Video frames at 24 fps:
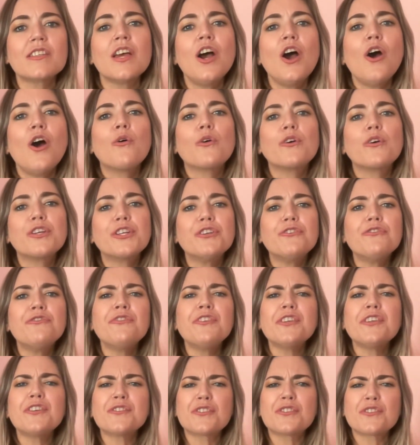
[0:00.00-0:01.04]
or you
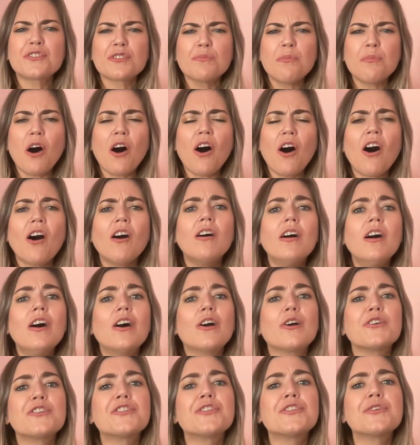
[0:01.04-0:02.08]
feel small
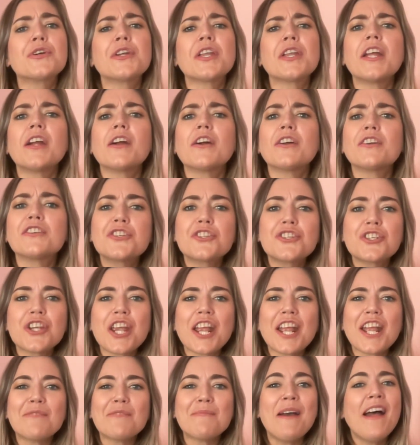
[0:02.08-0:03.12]
or dirty or
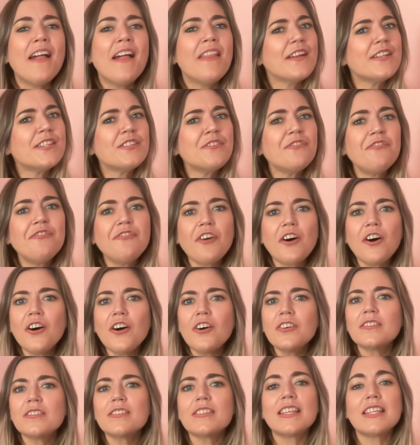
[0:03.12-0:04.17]
shame, that's
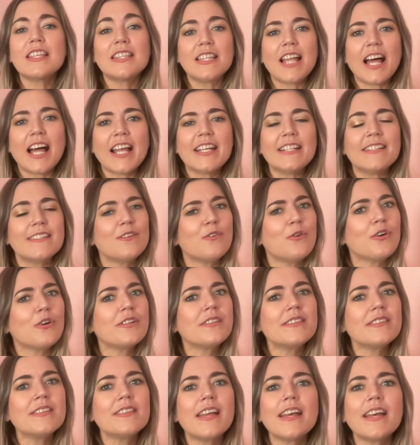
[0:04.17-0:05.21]
false light, or it's
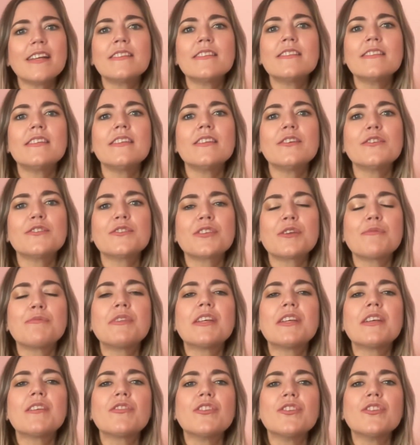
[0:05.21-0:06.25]
an entity or something
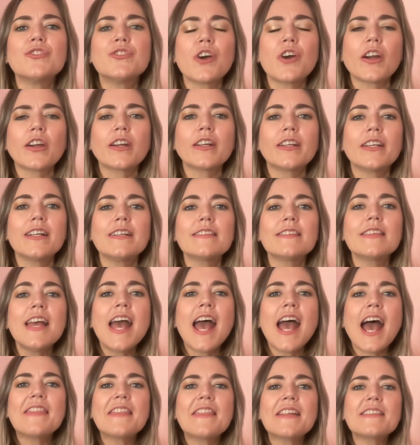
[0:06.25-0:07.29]
of the darkness.
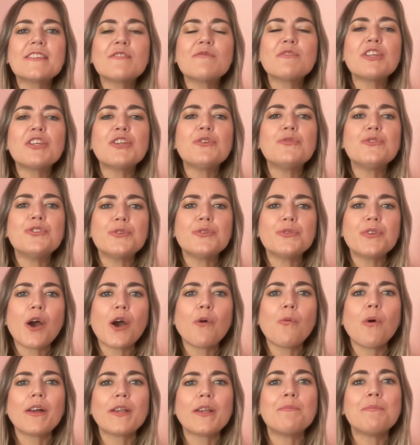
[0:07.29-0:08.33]
And that's something you do not
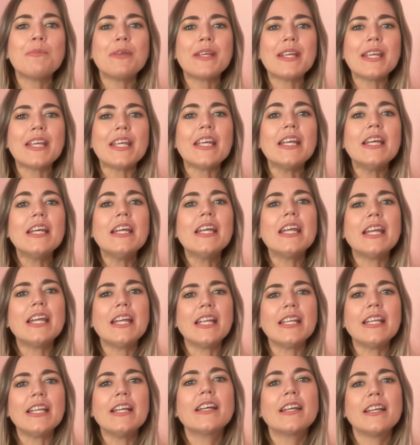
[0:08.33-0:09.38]
want to be
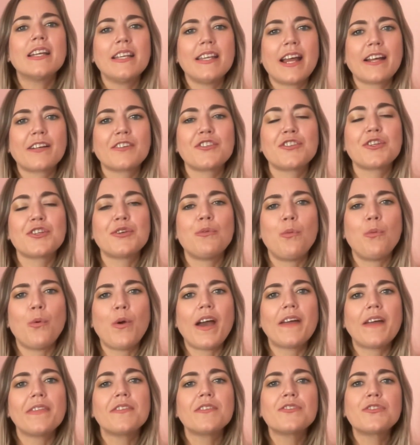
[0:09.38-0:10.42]
in connection with.
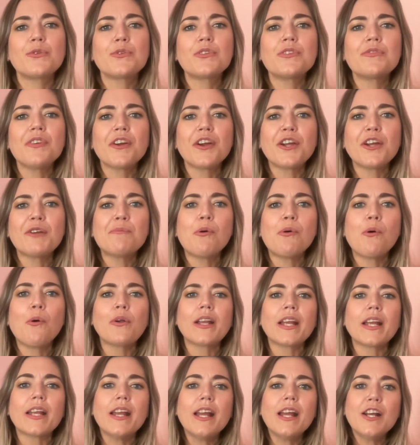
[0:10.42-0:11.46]
So it's very
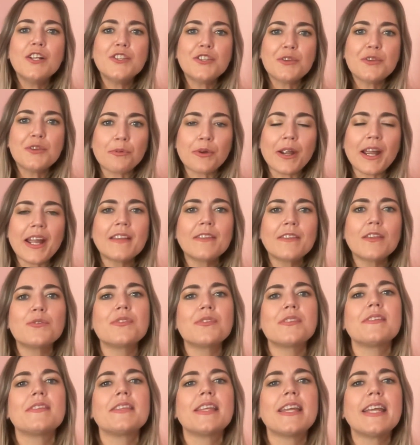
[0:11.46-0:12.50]
important to break those
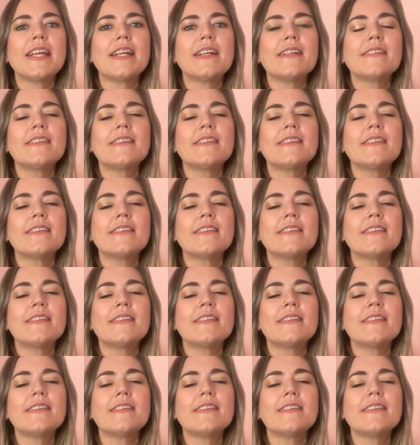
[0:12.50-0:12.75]
links,